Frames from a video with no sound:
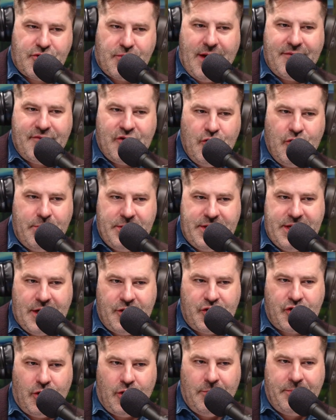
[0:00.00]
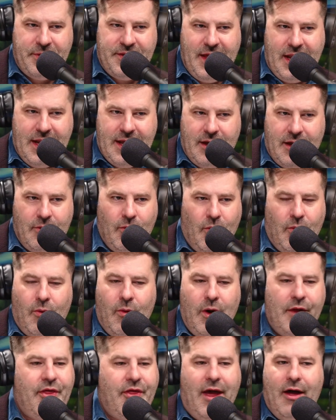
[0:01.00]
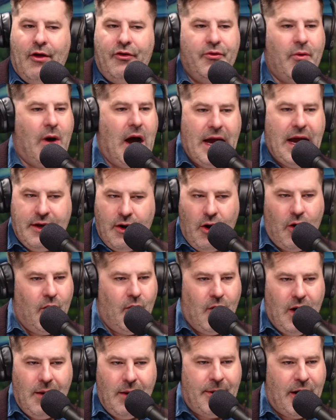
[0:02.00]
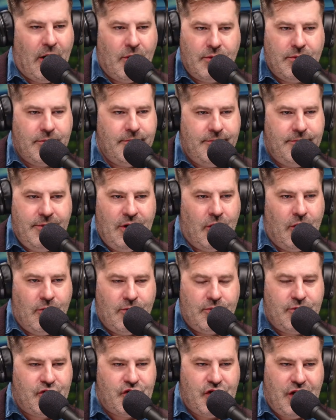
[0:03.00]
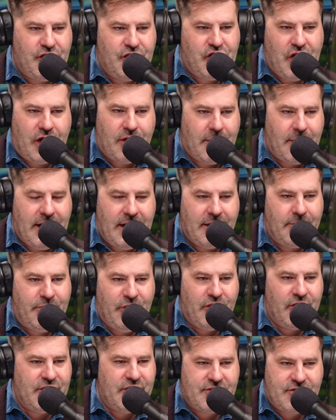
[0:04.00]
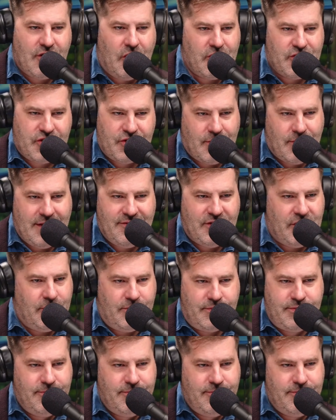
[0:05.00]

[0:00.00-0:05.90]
its revenue potential. But then what the hell do I know about, you know, generating billions of dollars in revenue?